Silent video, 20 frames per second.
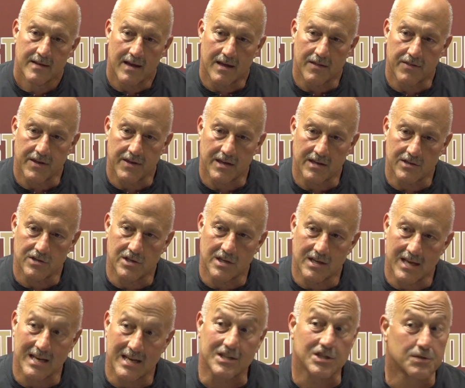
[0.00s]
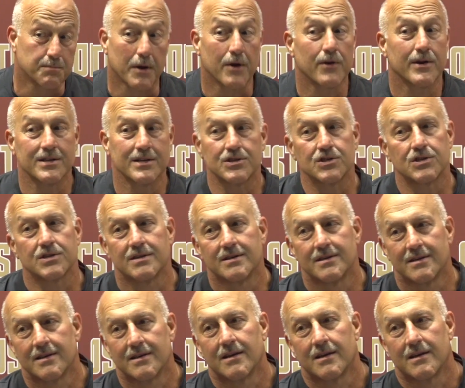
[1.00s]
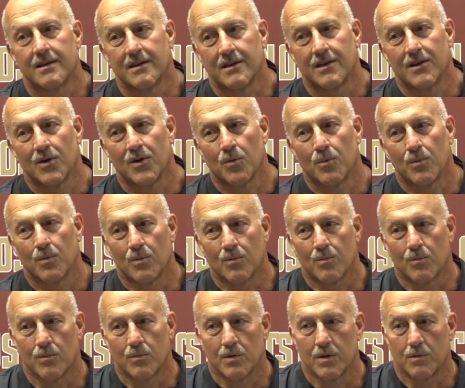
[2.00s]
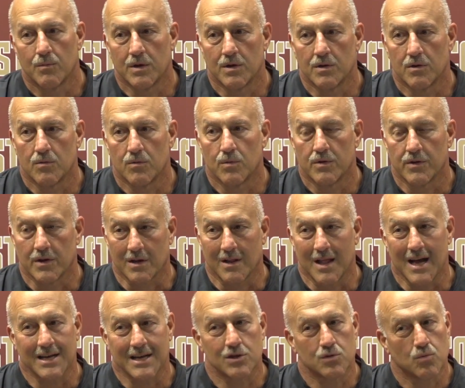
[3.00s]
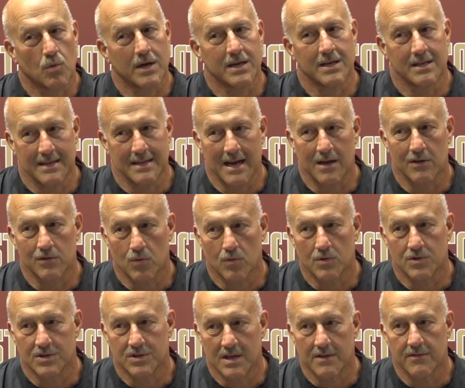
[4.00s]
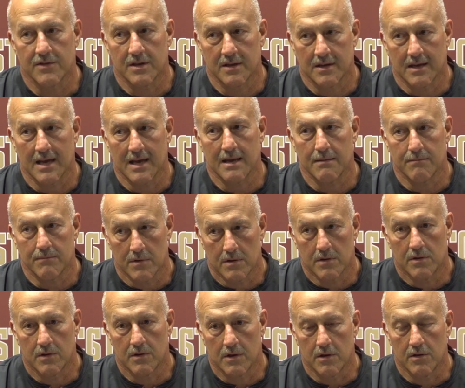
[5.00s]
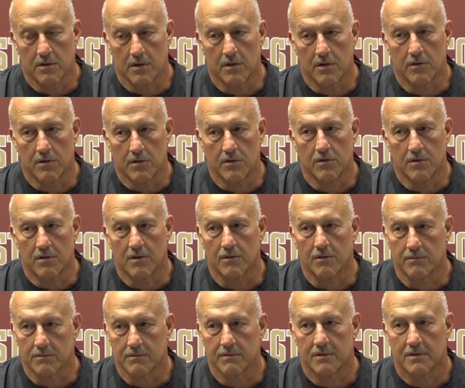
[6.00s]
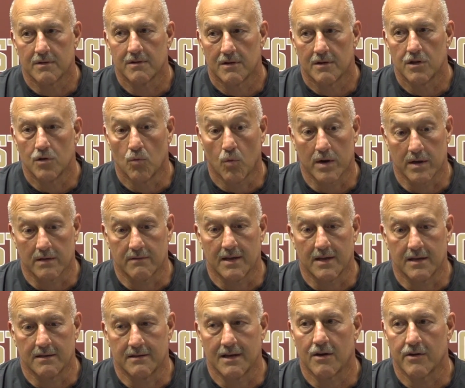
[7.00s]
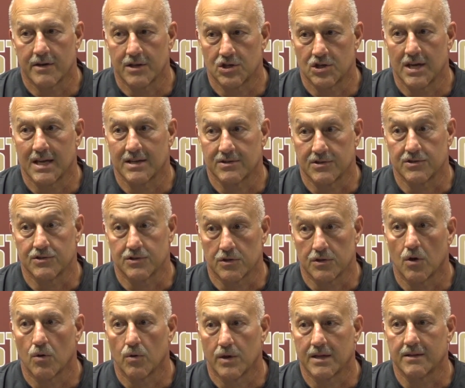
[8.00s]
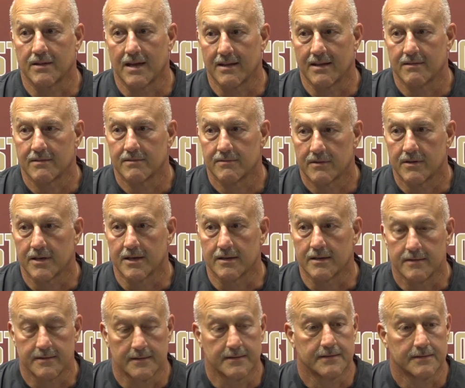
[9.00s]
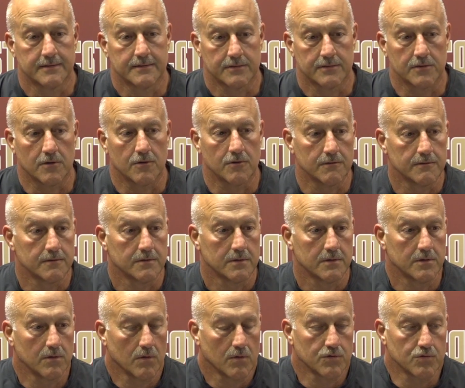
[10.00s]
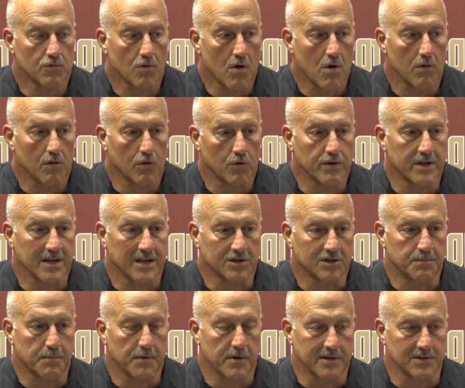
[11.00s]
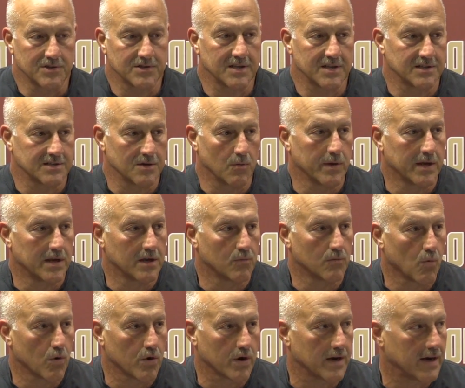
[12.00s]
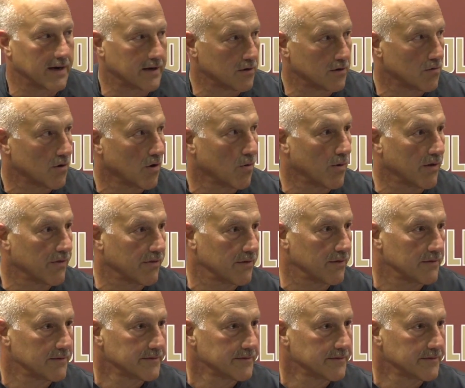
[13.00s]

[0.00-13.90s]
I think as you get experience, you know, when the clock is winding down towards the end of the game, you want to take daring chances and go get that thing. So, you know, those are all learning experience things that we can work on and grow with.